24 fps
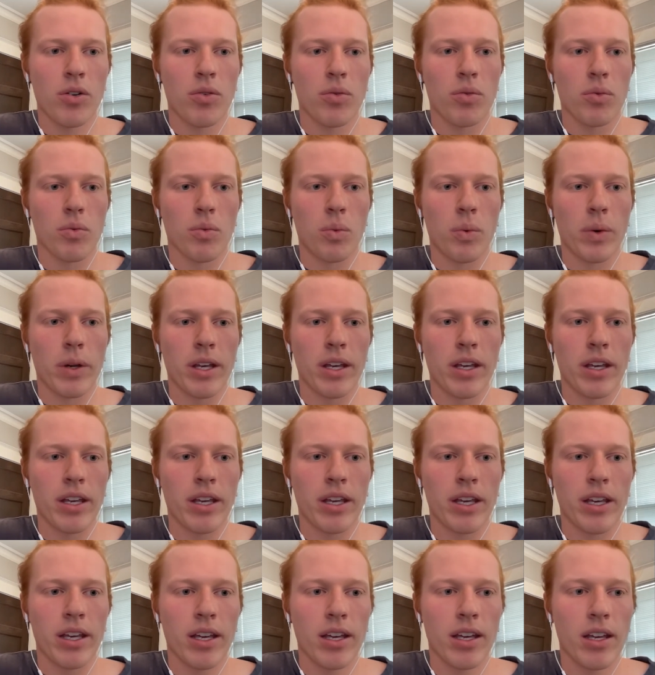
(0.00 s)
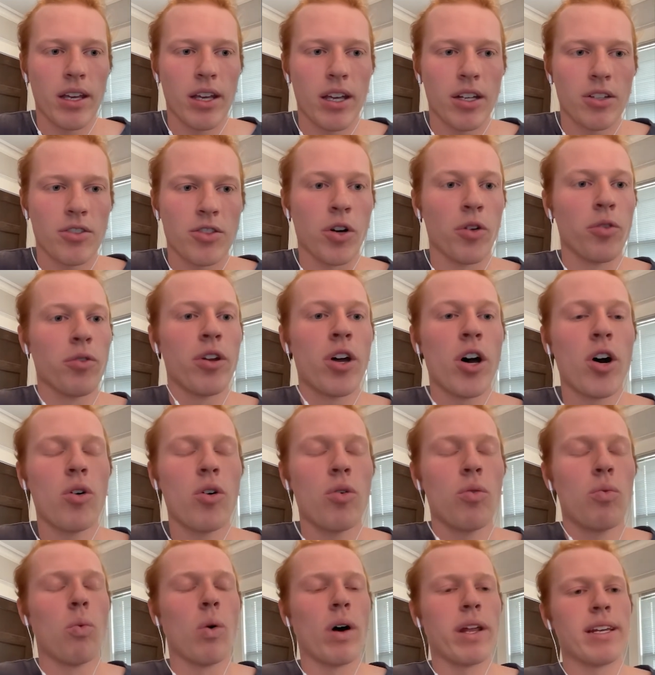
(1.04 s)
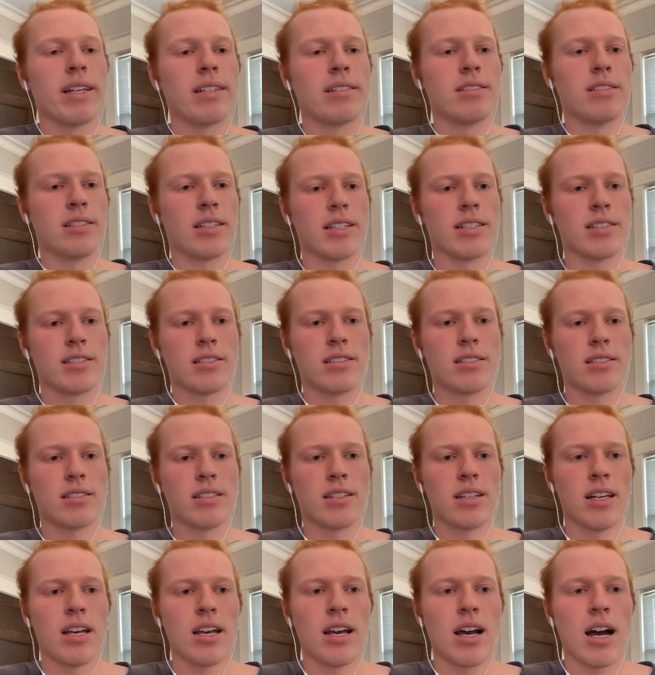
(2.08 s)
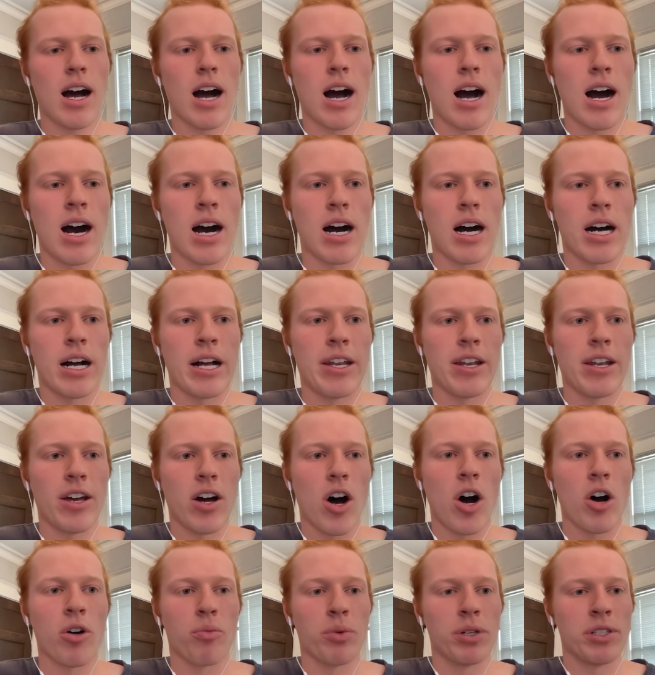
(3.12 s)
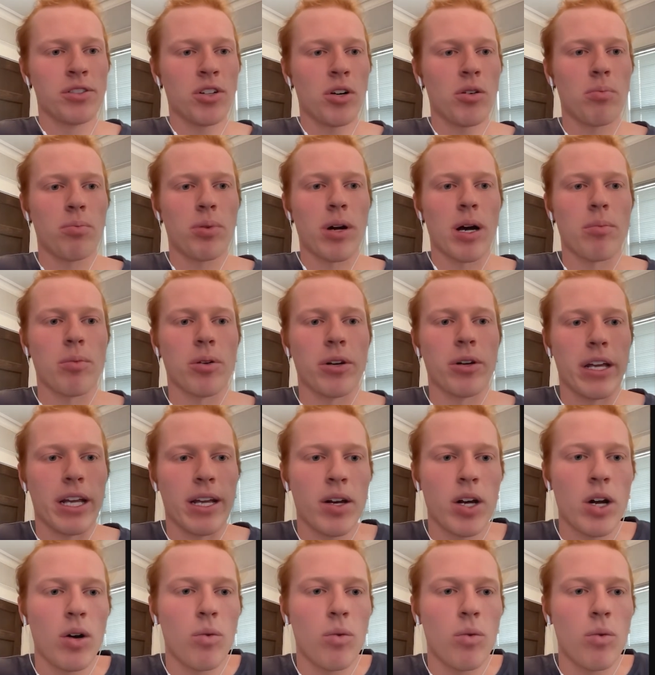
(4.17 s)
we don't know what exists on our result property.